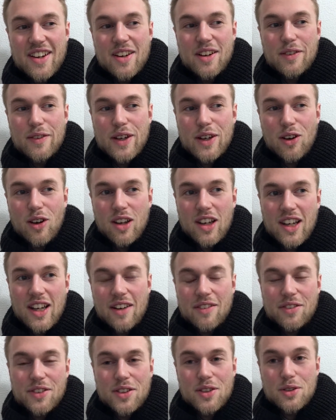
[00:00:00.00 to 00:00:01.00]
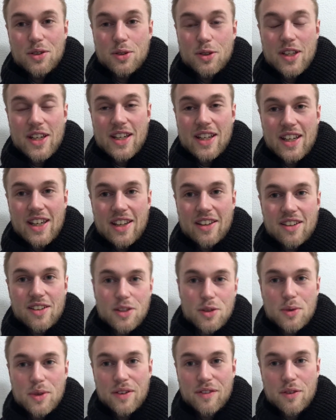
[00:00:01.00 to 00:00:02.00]
we all love to take in
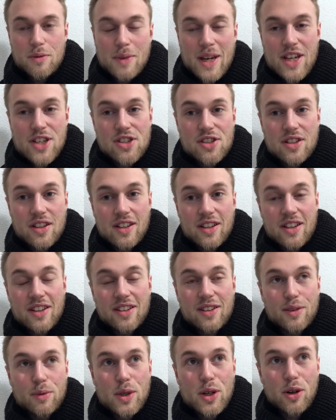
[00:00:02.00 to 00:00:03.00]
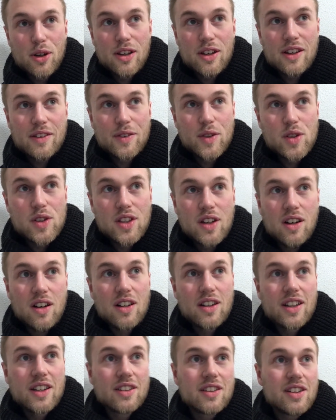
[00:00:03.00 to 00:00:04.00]
new information and we all love to
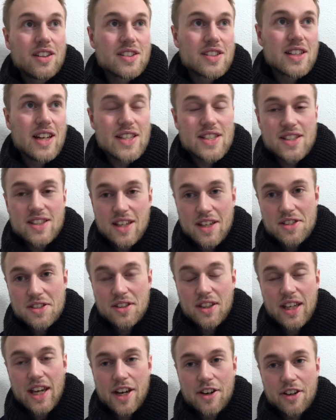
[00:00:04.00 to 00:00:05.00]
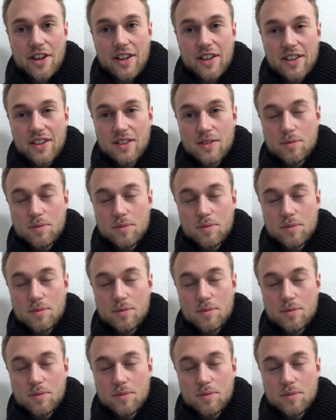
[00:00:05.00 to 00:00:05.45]
talk and discuss things together.